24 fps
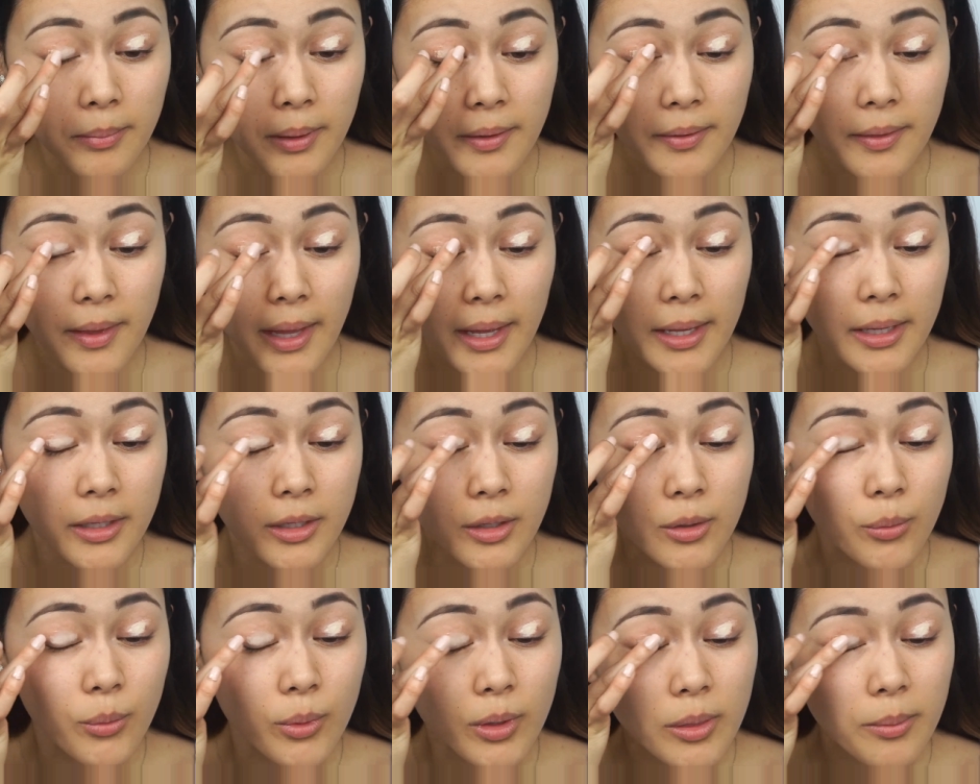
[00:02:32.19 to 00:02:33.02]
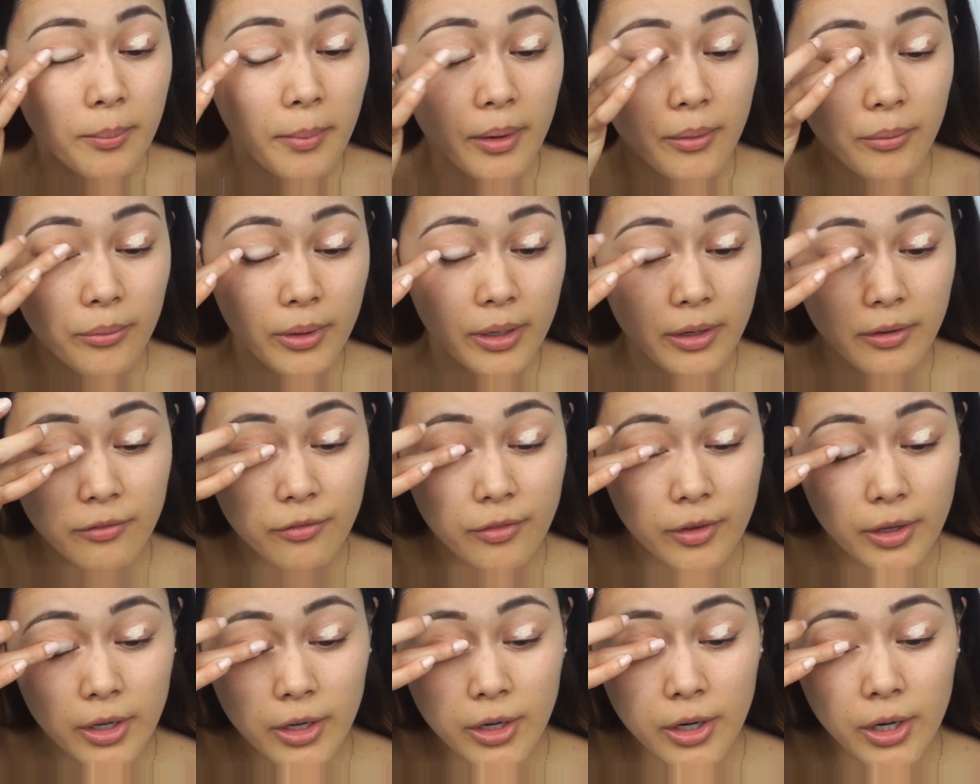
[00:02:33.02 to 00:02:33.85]
Blend that in with my ring
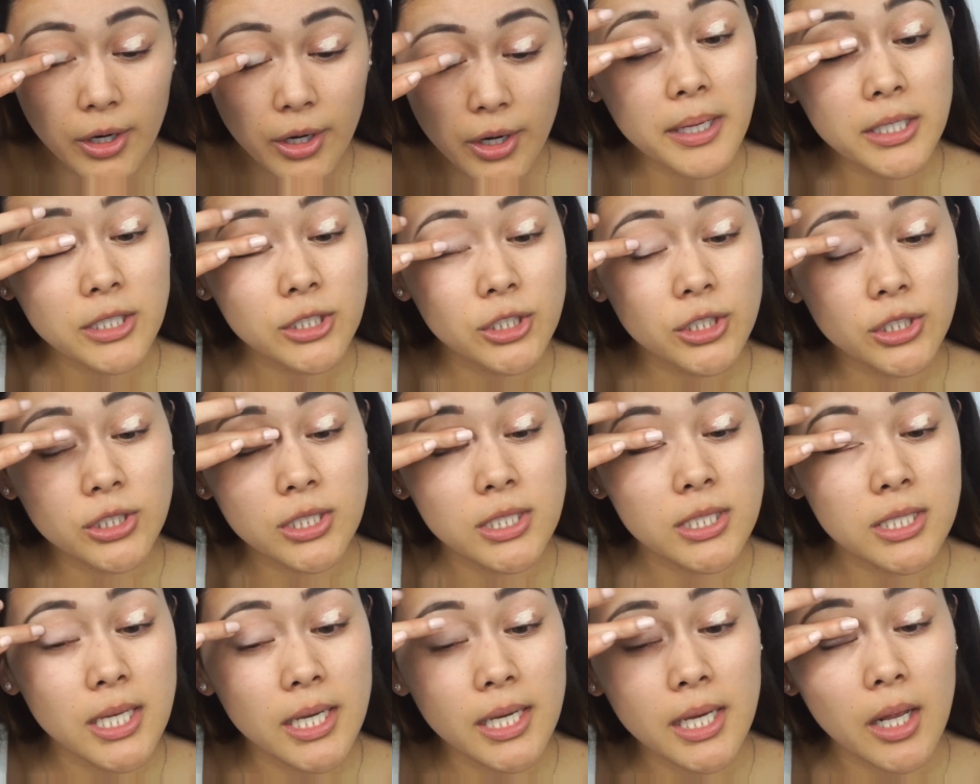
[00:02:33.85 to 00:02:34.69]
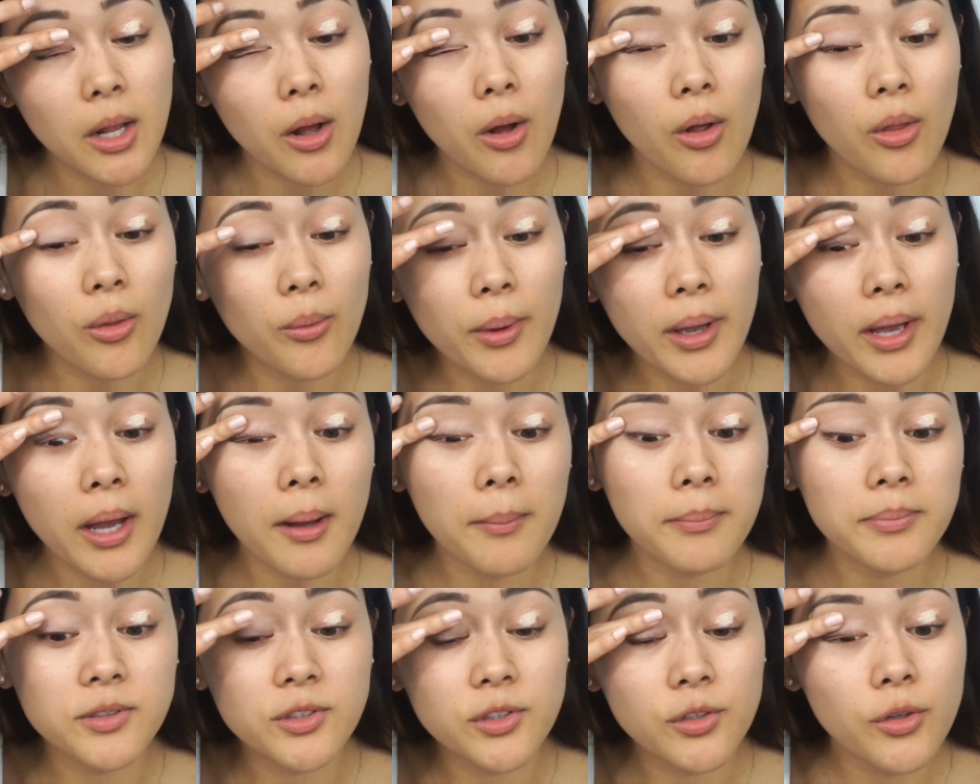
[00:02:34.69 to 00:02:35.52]
finger. Make sure to take it all the way
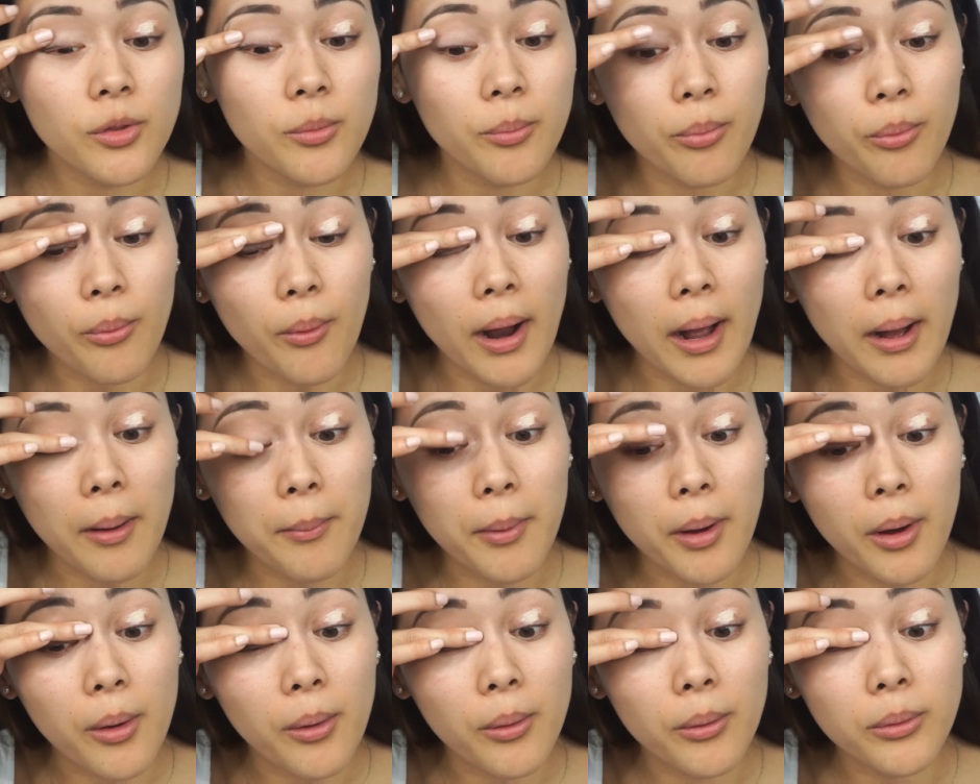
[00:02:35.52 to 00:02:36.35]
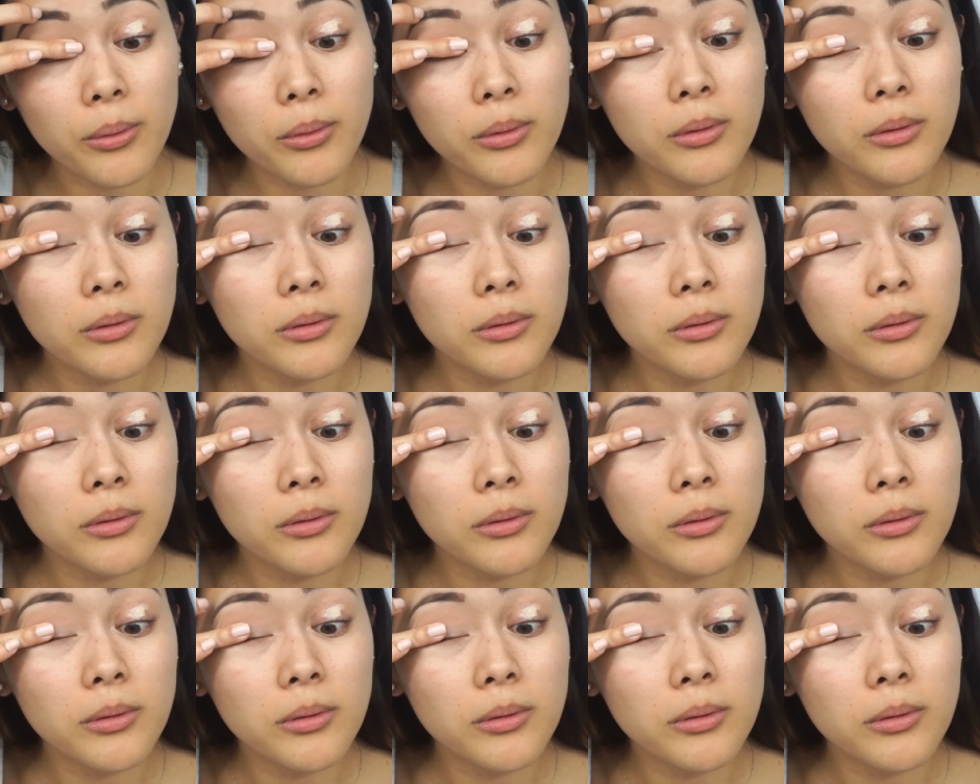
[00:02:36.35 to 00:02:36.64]
up to the brow bone.